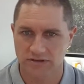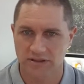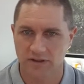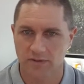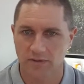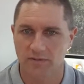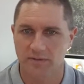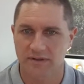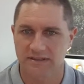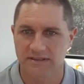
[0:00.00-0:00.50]
So
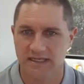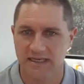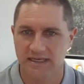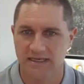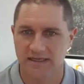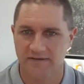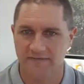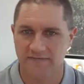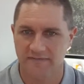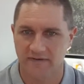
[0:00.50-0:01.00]
what we
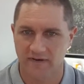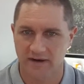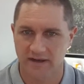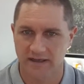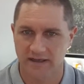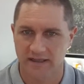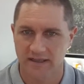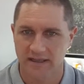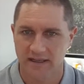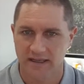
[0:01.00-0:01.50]
tend to
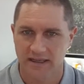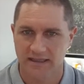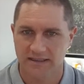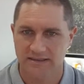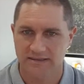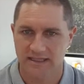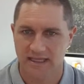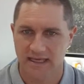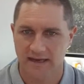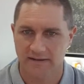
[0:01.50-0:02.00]
find
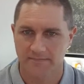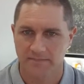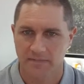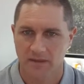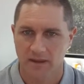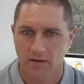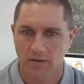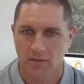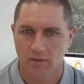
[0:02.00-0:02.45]
is that